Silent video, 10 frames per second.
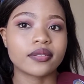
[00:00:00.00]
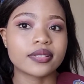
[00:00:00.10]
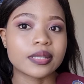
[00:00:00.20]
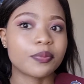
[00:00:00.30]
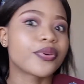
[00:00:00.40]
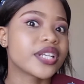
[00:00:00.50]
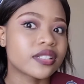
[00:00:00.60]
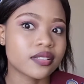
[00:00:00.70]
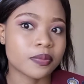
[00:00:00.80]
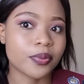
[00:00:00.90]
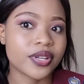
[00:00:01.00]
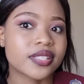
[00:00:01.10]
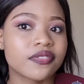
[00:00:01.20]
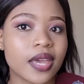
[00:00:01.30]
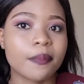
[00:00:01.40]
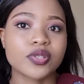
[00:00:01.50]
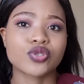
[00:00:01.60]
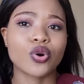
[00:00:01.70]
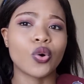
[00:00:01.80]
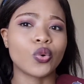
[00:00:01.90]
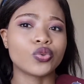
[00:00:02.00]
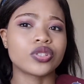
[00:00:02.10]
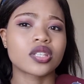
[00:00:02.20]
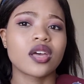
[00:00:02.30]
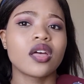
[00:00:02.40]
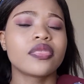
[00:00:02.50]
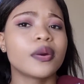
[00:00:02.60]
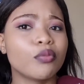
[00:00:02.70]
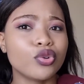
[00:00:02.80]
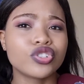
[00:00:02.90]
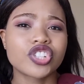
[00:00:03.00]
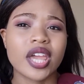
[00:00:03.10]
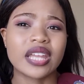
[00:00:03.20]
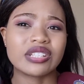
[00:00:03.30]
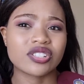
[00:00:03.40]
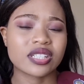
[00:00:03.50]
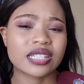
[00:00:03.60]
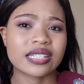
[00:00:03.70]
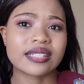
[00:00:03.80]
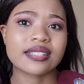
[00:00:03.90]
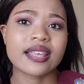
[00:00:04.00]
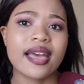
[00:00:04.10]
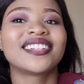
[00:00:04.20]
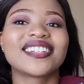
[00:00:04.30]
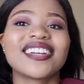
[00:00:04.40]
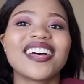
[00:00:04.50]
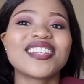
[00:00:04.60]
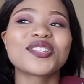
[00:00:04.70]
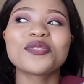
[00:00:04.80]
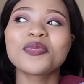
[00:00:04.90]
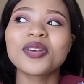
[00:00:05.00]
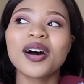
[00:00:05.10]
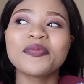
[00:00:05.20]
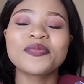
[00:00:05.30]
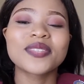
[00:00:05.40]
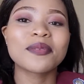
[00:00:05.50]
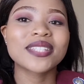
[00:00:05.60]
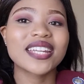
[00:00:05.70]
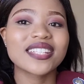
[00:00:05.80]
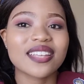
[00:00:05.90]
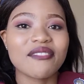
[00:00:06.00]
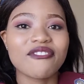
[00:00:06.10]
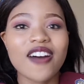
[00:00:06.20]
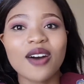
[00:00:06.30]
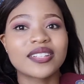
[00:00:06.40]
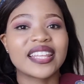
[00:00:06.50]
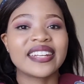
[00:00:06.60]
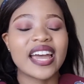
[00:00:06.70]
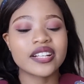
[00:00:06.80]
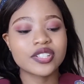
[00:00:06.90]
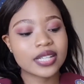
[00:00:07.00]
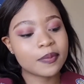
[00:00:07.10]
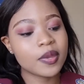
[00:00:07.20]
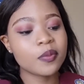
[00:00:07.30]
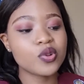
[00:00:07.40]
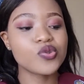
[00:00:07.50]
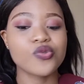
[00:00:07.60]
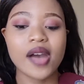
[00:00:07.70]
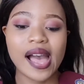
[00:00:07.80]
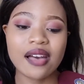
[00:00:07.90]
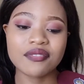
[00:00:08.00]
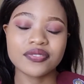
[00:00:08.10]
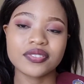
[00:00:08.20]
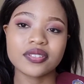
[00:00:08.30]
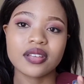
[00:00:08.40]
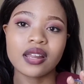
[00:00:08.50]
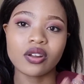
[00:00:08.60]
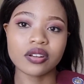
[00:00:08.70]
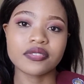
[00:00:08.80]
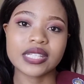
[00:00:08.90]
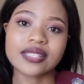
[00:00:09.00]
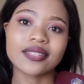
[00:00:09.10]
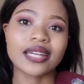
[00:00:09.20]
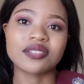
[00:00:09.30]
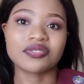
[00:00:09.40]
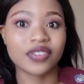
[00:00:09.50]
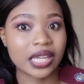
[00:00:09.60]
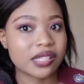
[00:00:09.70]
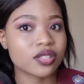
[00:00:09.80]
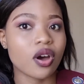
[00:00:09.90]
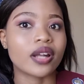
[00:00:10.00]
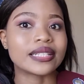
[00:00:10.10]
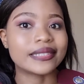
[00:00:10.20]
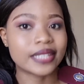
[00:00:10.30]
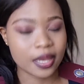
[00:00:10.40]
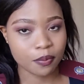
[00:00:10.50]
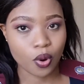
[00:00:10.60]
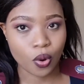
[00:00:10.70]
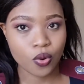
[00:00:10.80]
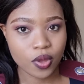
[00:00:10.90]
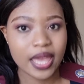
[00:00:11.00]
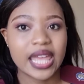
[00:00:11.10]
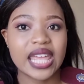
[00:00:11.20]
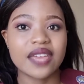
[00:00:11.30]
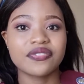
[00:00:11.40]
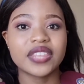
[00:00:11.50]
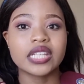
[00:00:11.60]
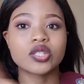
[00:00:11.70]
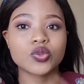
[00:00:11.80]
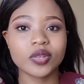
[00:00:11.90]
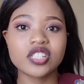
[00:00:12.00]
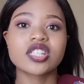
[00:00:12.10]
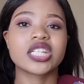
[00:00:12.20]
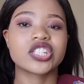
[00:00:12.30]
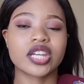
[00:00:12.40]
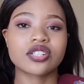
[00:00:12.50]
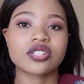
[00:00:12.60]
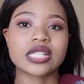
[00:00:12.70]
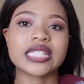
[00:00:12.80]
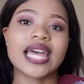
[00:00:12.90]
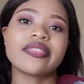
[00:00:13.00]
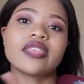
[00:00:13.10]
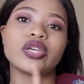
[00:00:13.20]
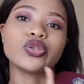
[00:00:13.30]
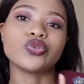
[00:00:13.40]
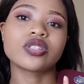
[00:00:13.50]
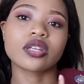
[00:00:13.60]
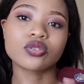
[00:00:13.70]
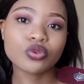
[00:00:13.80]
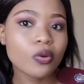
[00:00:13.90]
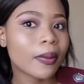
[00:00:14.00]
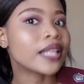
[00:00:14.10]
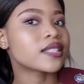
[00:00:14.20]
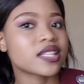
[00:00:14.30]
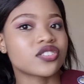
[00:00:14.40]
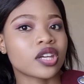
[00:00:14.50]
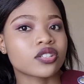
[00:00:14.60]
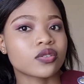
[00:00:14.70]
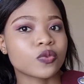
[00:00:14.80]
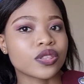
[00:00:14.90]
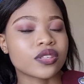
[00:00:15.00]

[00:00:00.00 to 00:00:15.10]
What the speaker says: depressive episodes, the mood changes. So some studies have found that actually people who have a lot of these side effects on depot, if they switch injections and they use the 2 months injection,